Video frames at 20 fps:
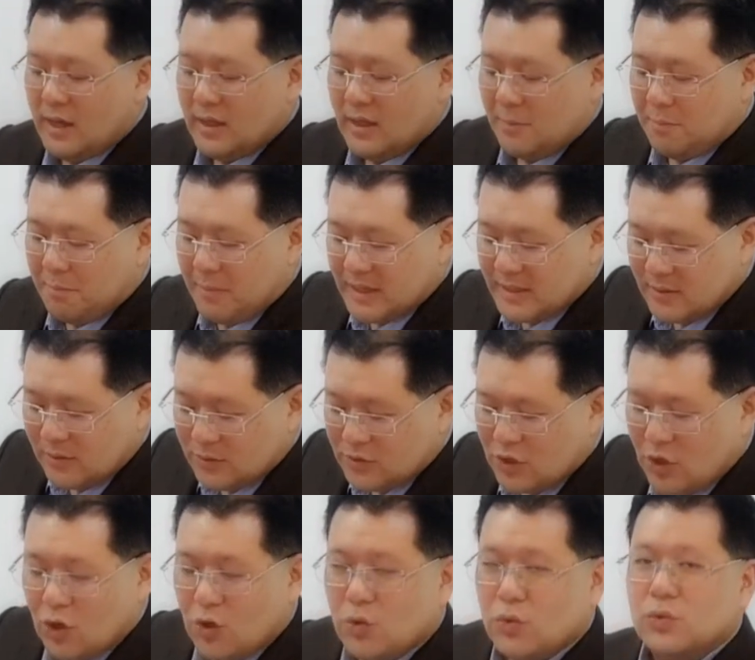the muscle
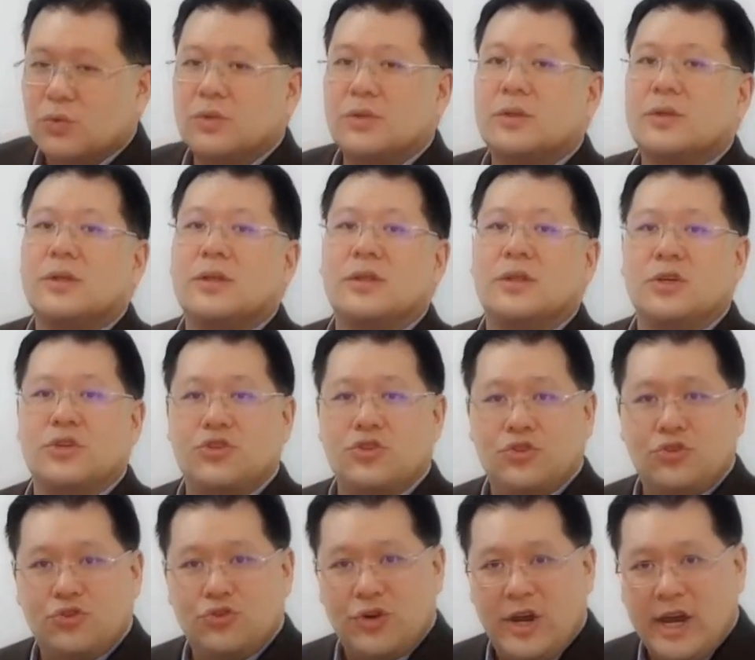tone, the
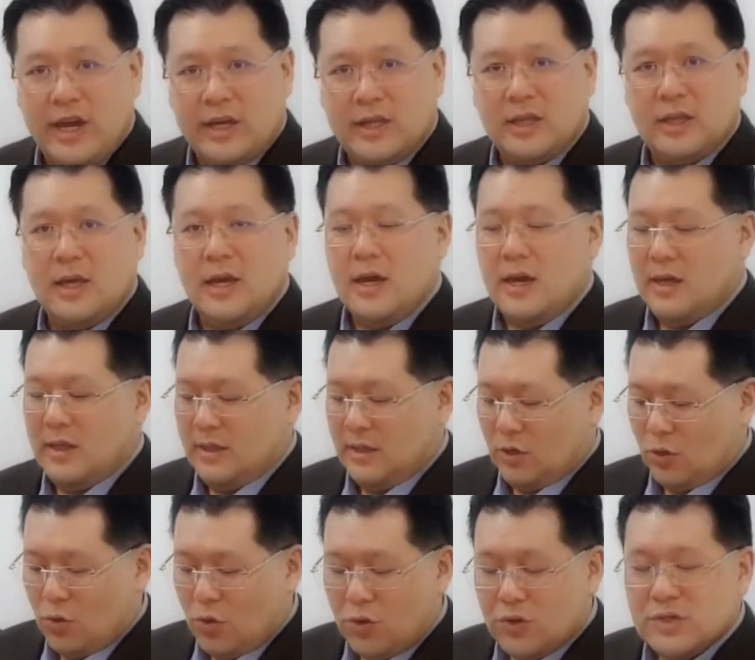strength, the
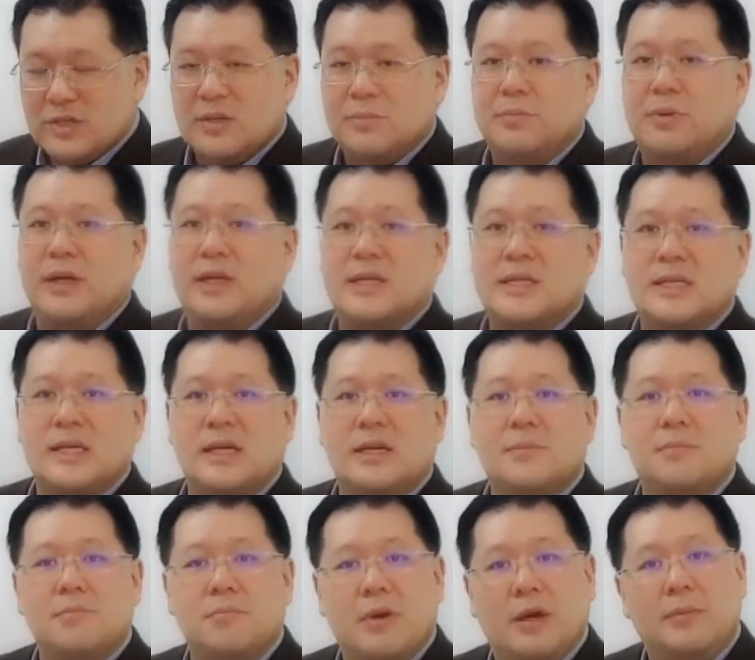core stability
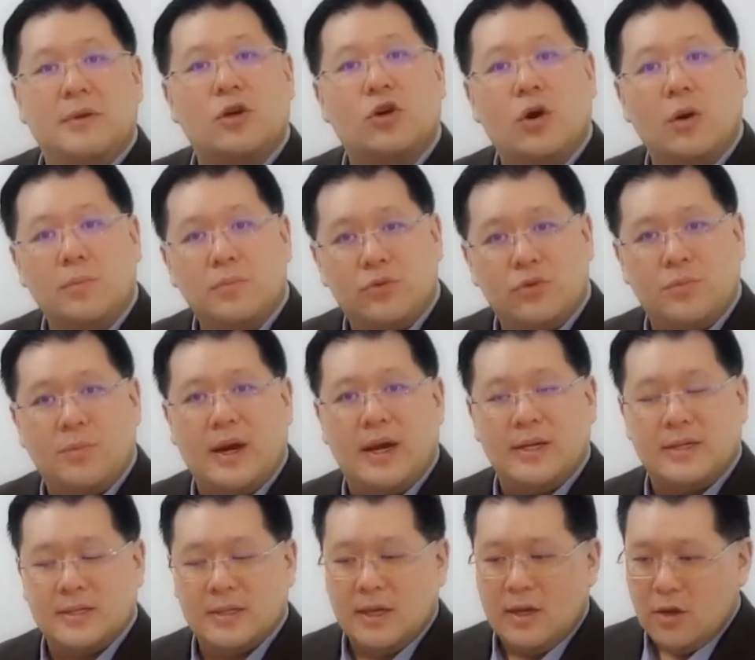may be
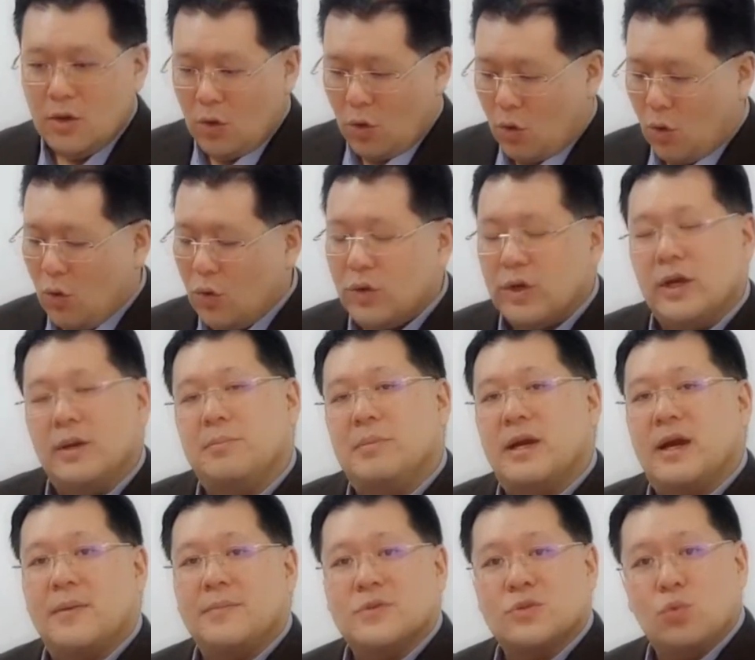compromised or it
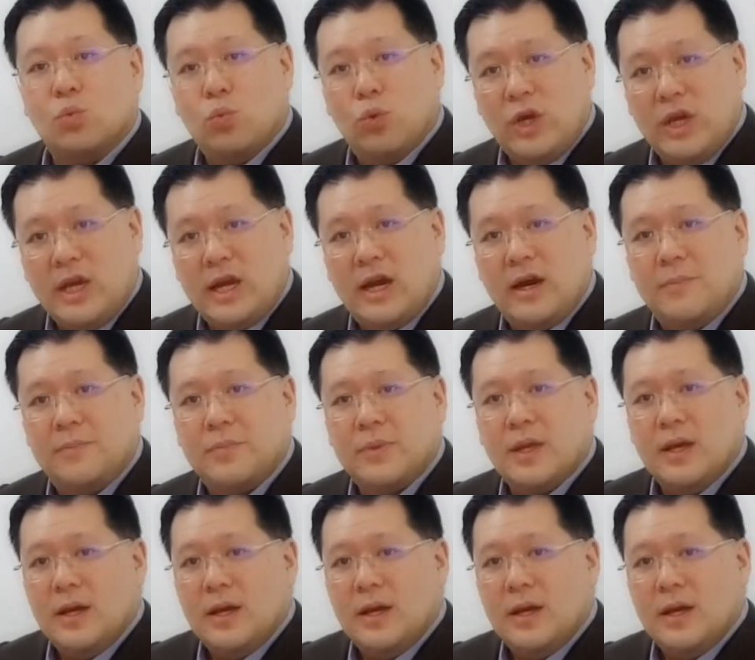becomes weaker.